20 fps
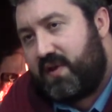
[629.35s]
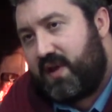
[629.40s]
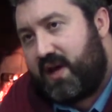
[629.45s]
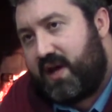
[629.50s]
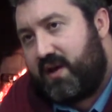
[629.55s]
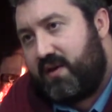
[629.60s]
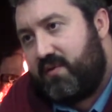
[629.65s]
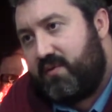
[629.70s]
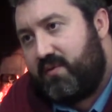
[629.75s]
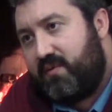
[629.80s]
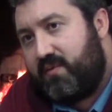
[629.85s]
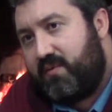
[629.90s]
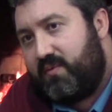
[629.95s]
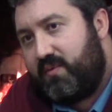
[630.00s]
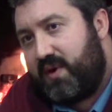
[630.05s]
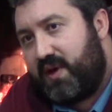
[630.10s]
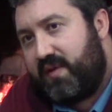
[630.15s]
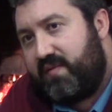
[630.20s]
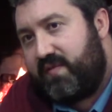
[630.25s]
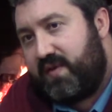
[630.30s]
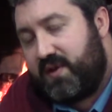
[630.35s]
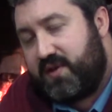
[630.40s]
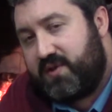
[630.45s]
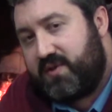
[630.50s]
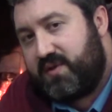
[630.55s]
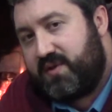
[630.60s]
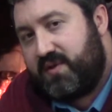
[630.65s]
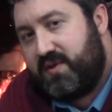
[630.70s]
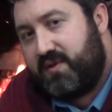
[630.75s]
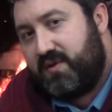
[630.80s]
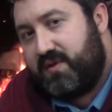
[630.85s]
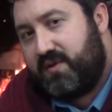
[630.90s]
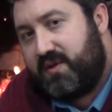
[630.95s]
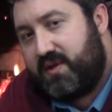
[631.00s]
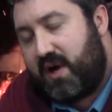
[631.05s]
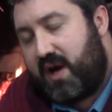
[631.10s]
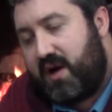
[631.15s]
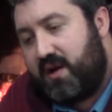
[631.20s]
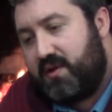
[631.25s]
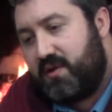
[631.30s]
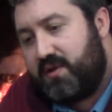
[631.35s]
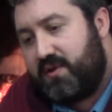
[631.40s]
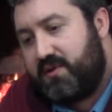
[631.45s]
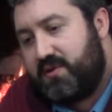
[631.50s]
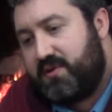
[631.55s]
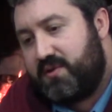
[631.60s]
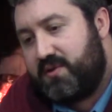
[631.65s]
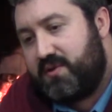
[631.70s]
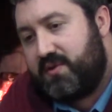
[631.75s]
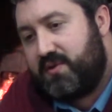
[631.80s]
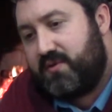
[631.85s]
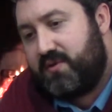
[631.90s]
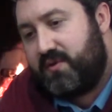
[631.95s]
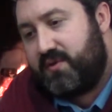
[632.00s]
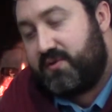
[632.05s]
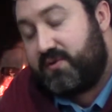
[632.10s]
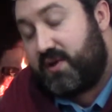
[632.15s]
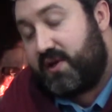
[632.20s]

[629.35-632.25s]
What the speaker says: after that when I finished college.